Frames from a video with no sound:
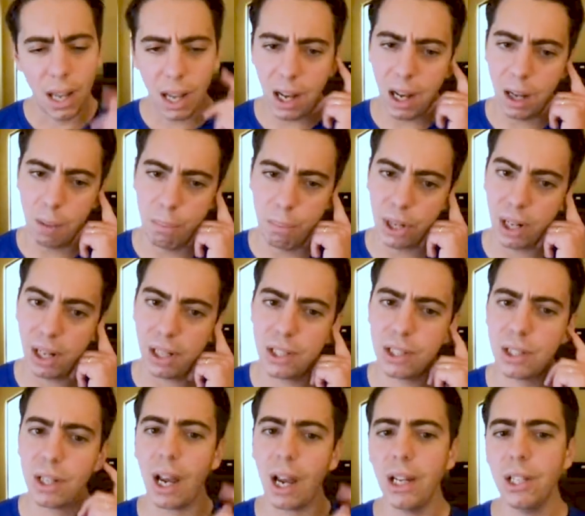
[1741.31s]
But
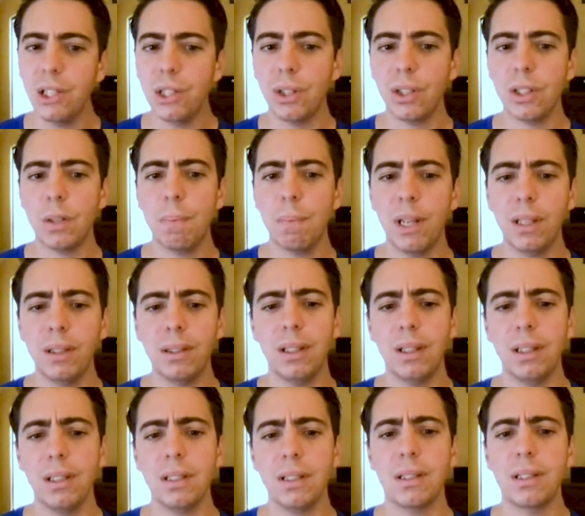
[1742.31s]
I suspect
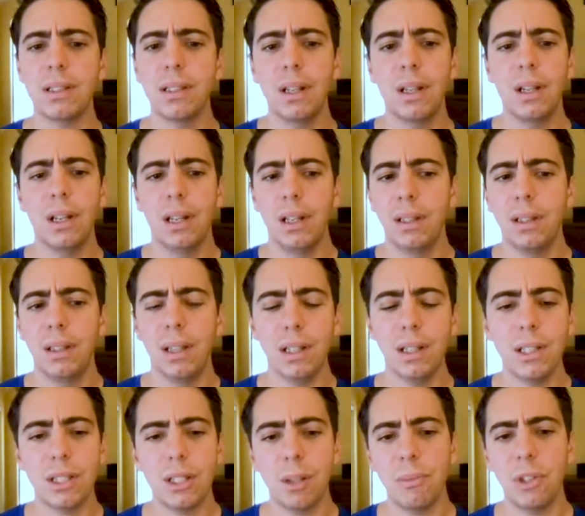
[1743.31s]
there
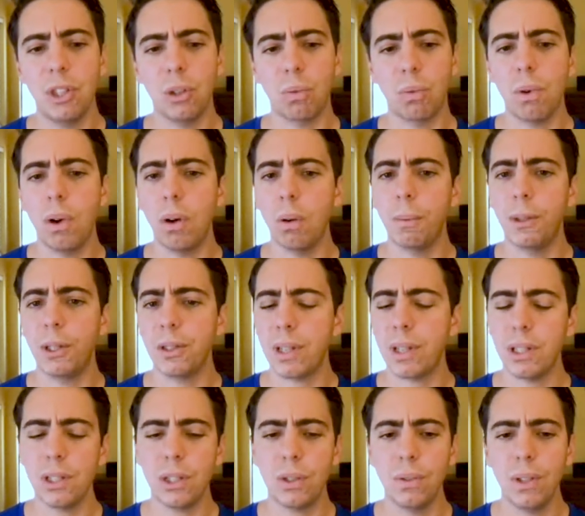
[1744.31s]
is something wrong
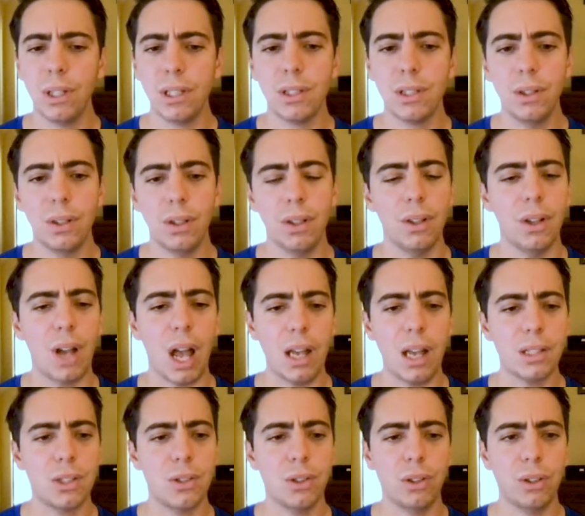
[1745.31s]
because as soon as
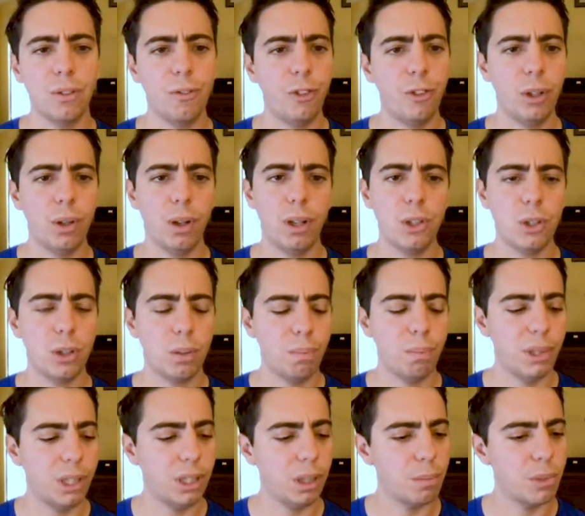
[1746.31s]
the
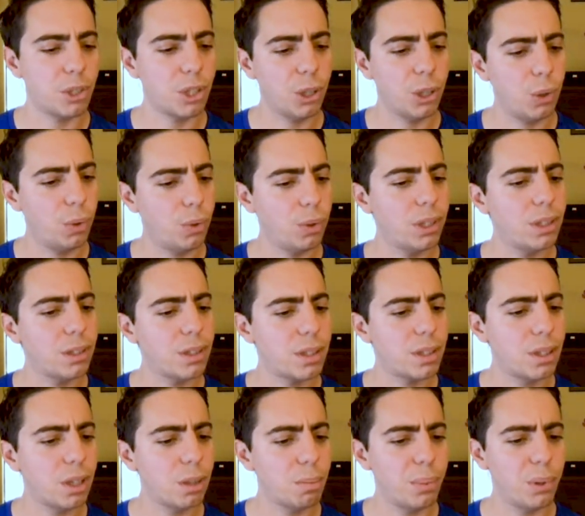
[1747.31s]
configuration becomes code,
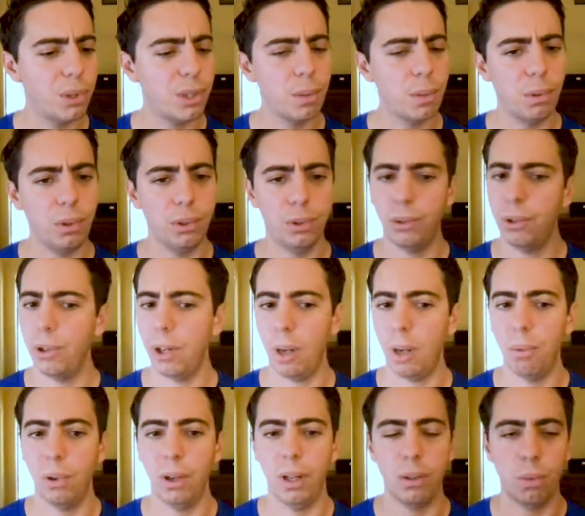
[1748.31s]
it's not possible to
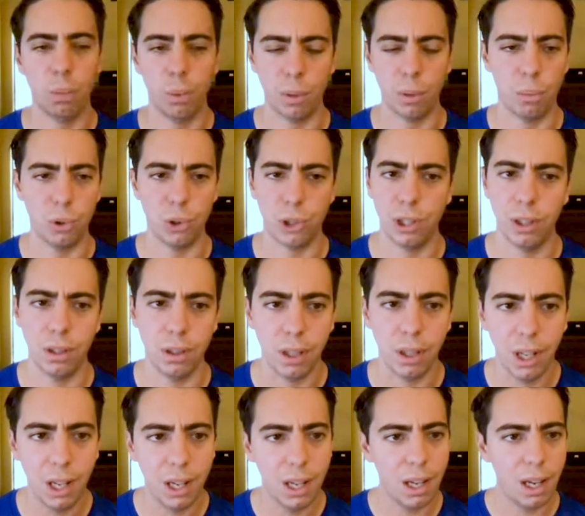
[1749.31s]
collaborate with machine.